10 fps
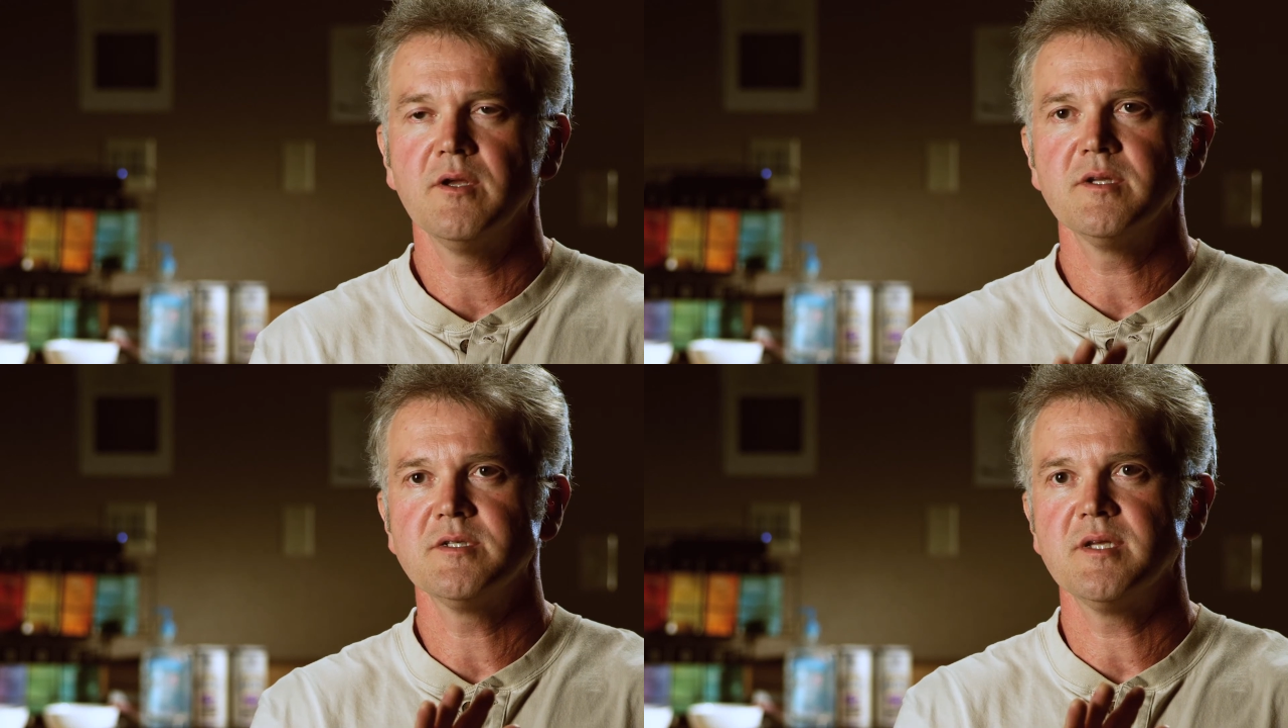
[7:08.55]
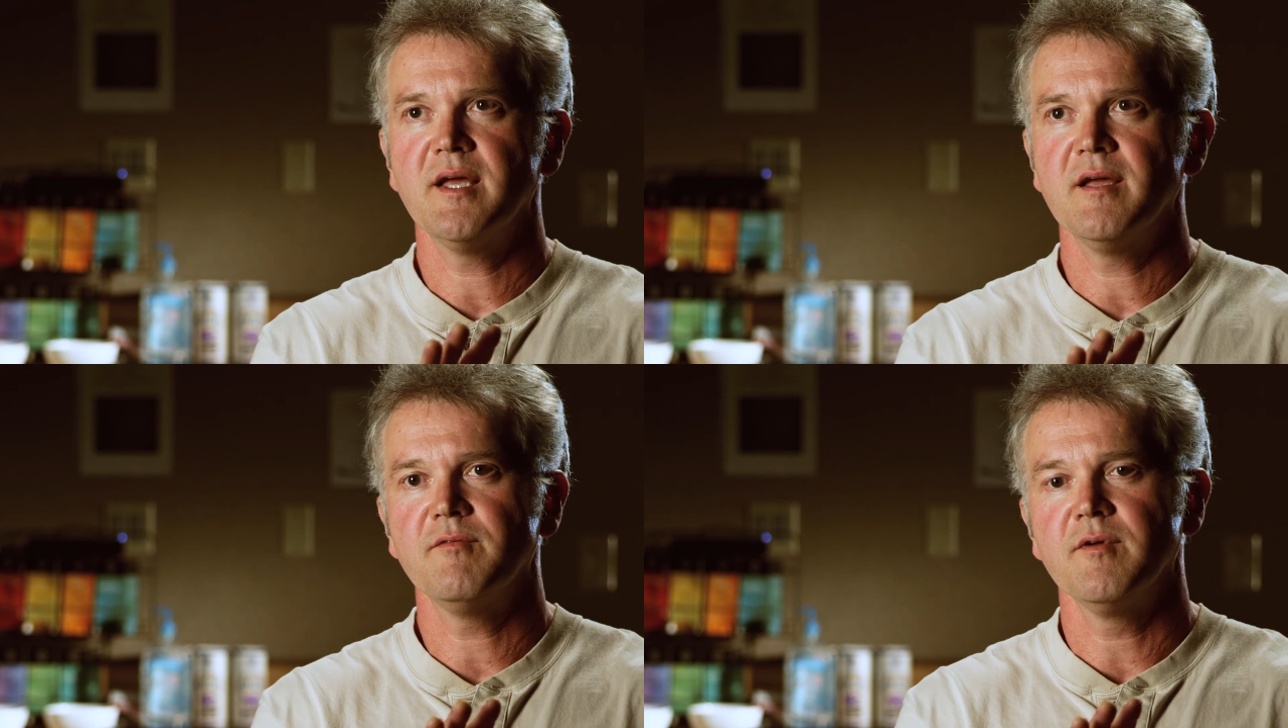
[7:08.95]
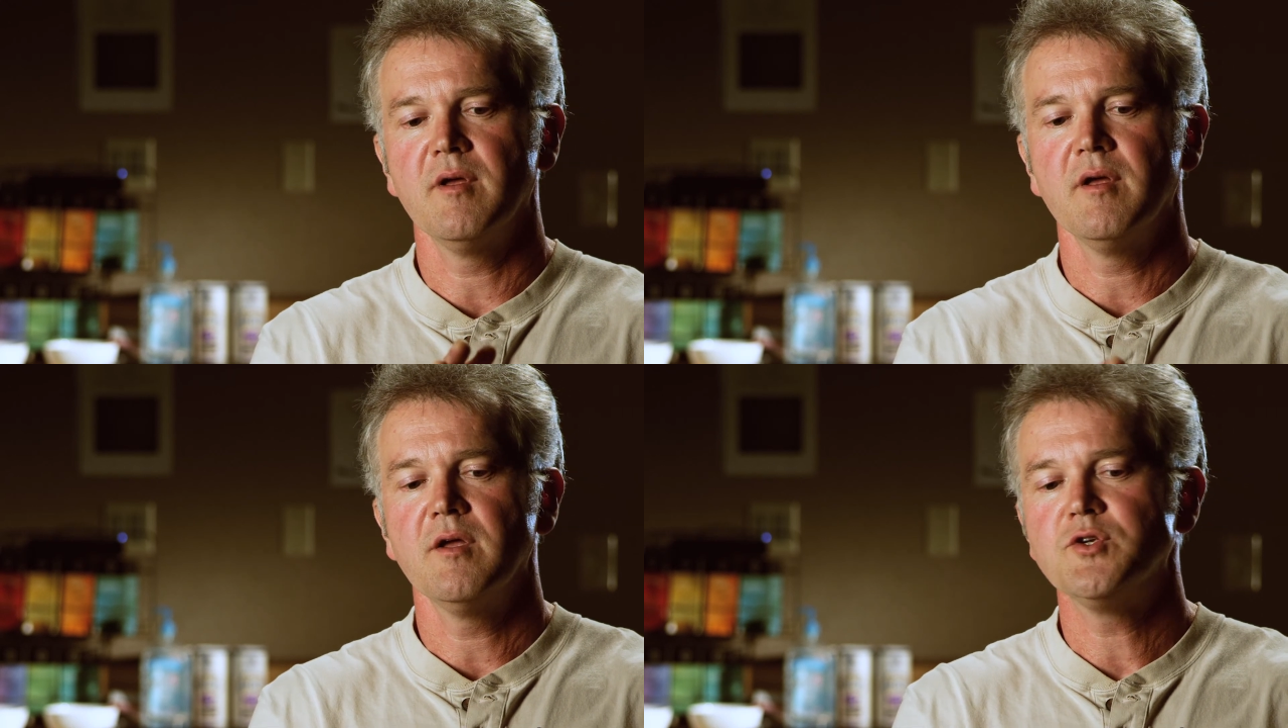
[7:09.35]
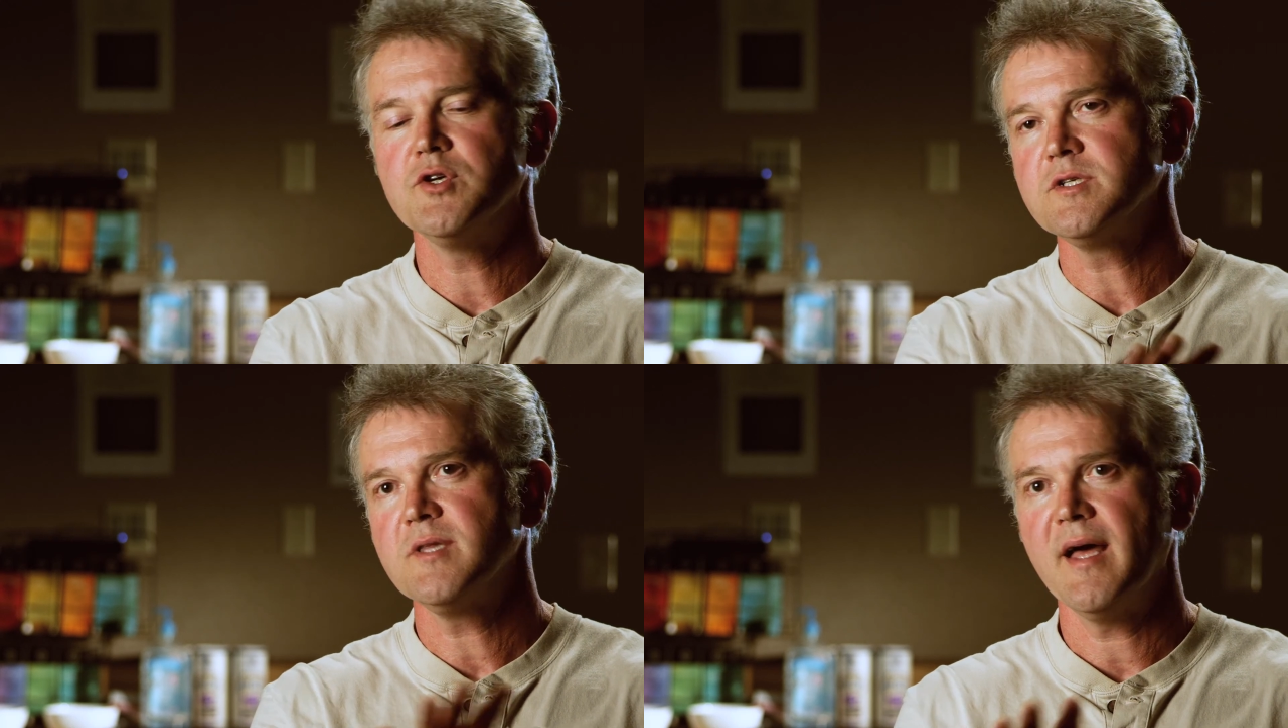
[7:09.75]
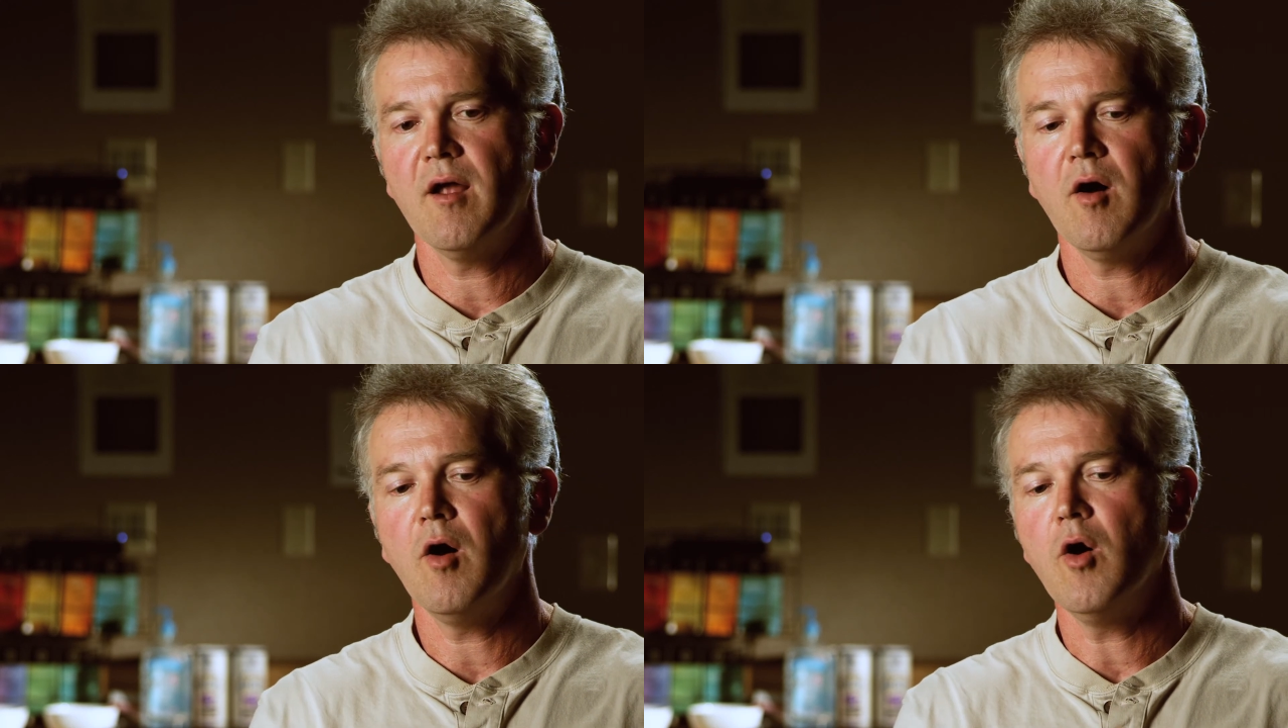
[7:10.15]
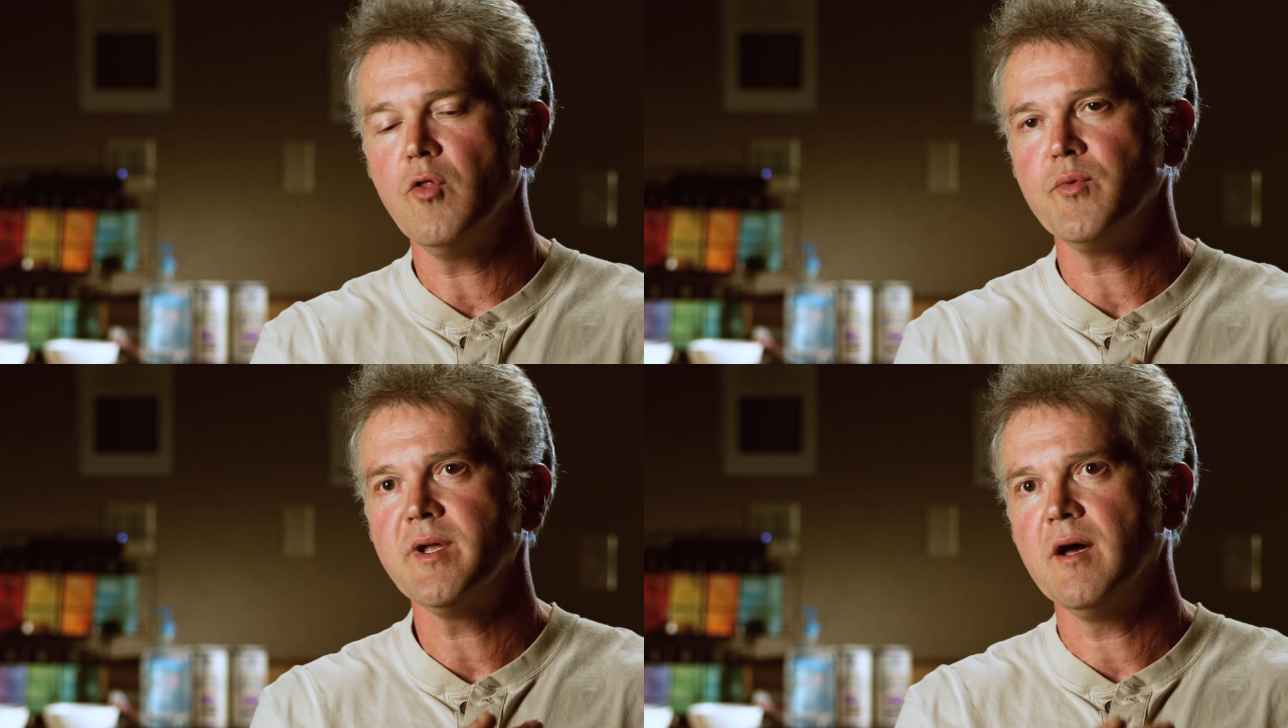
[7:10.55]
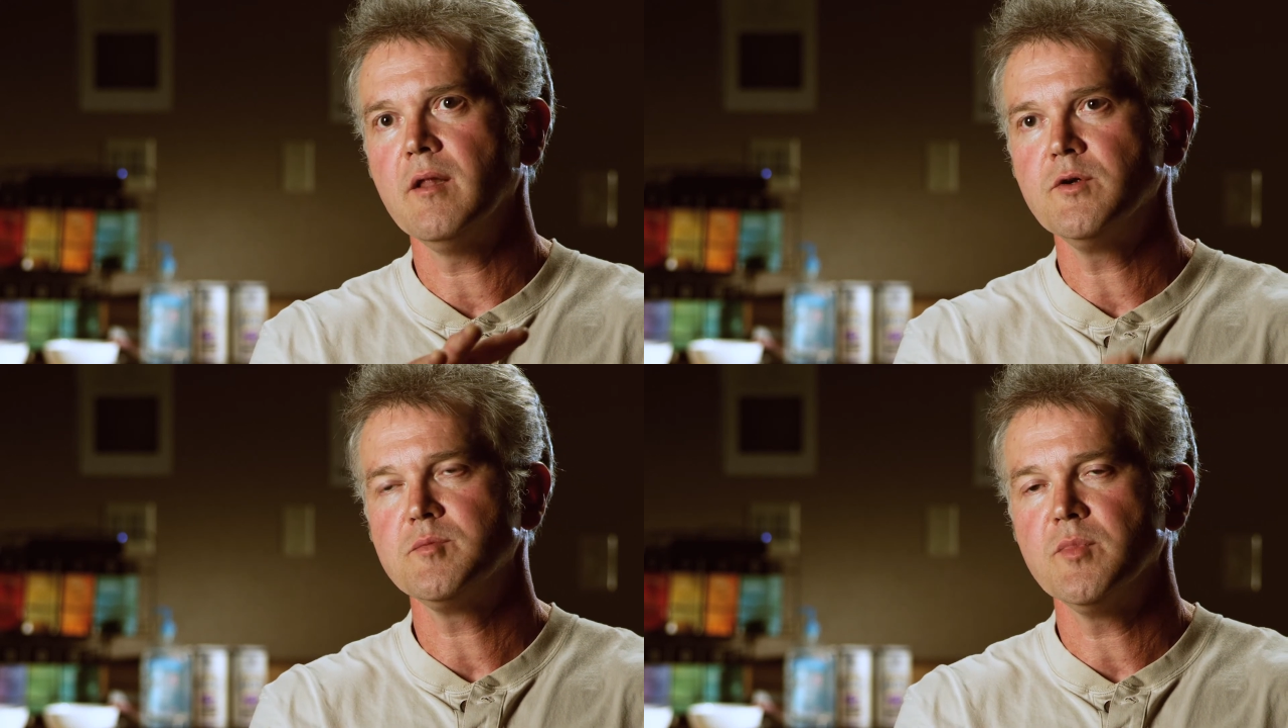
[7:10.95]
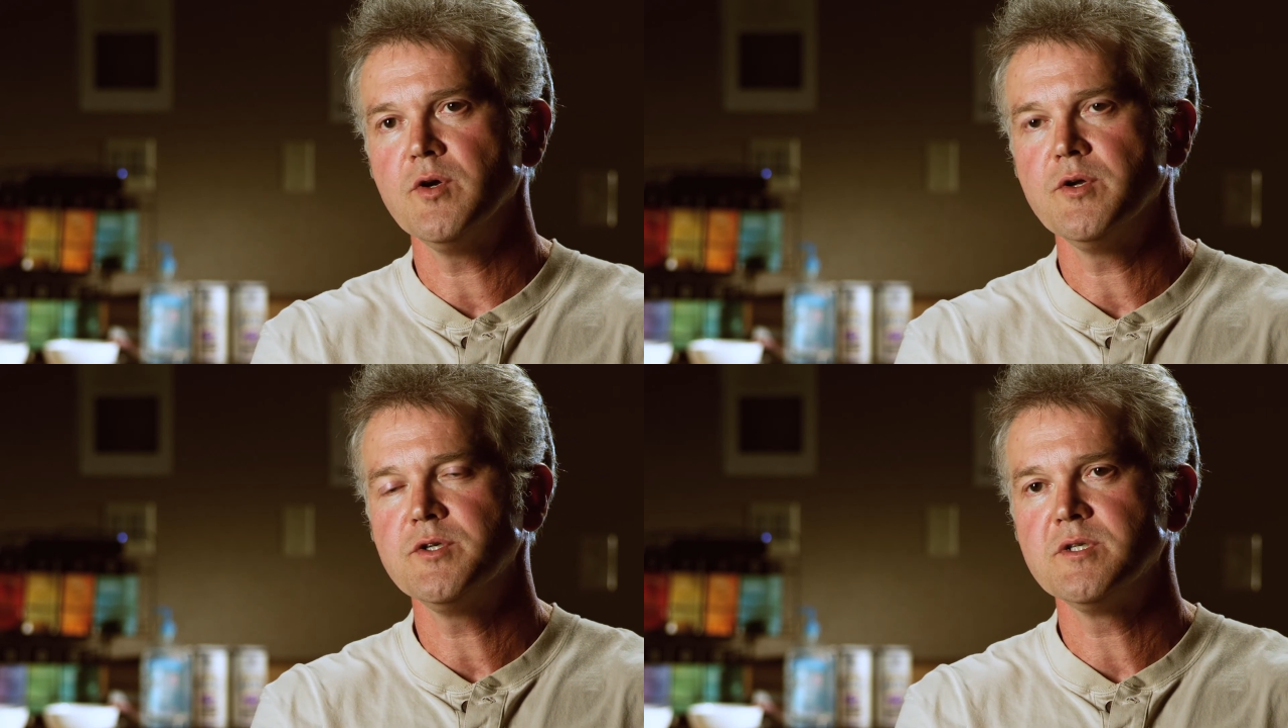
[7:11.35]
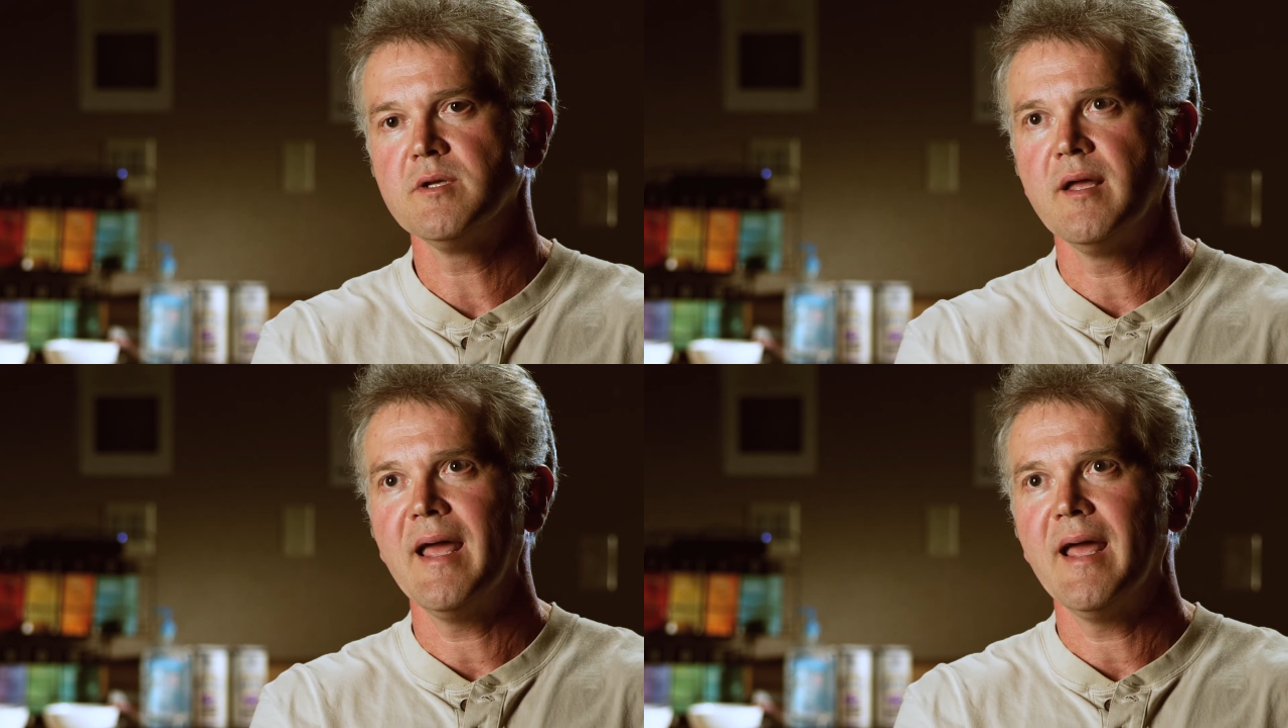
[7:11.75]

you can save just that all three colors merged,